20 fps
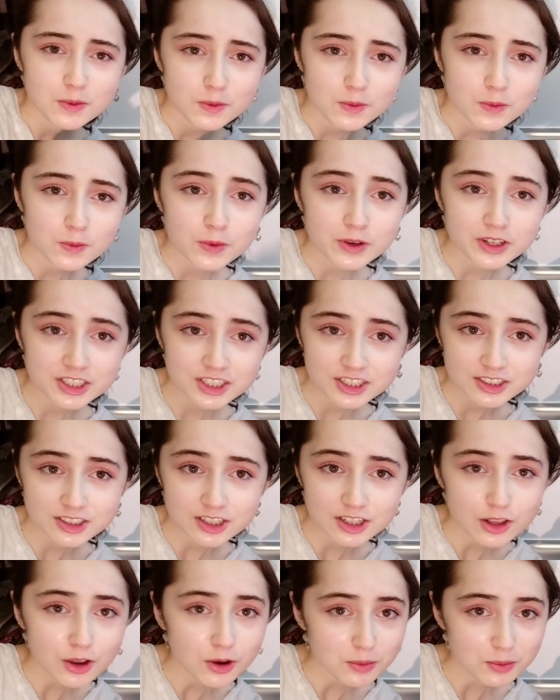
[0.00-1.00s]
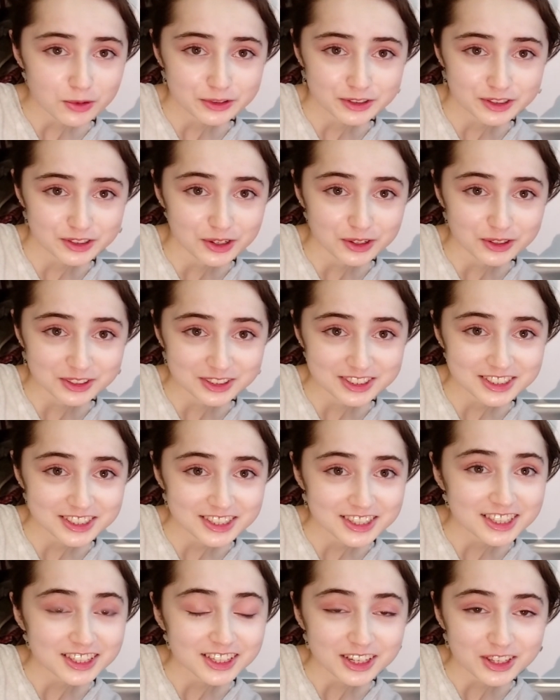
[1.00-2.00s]
which is a lot more salt
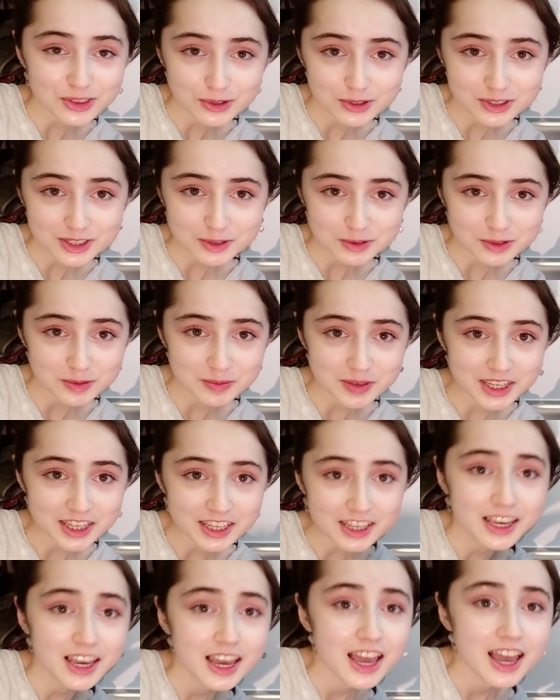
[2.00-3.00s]
than I thought it would be.